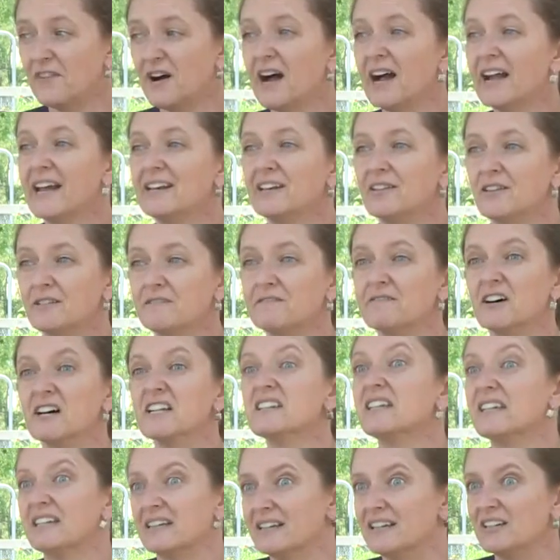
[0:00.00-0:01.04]
find the
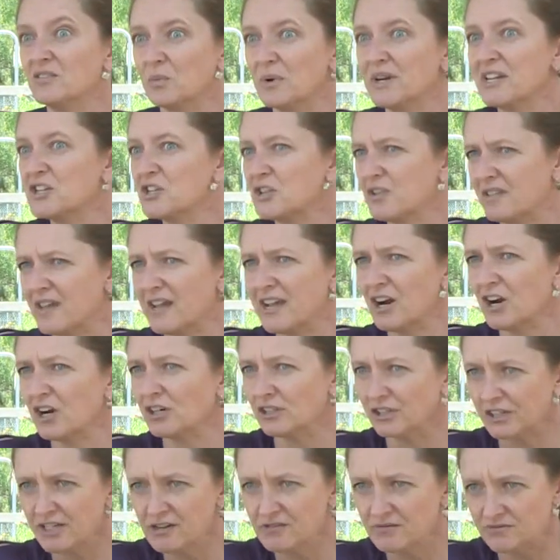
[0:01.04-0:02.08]
funding in which they are
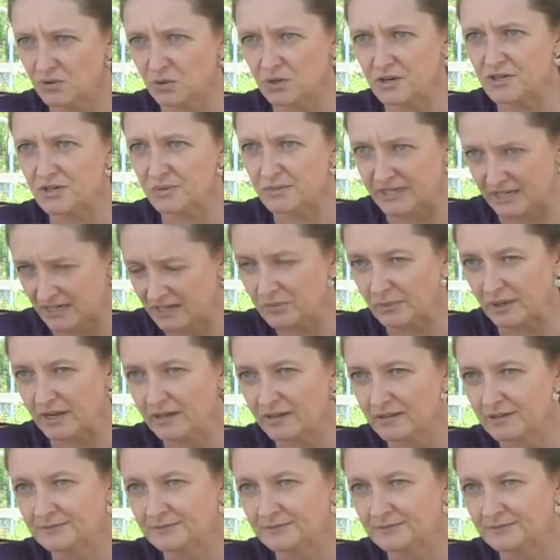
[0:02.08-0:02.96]
looking for to begin with.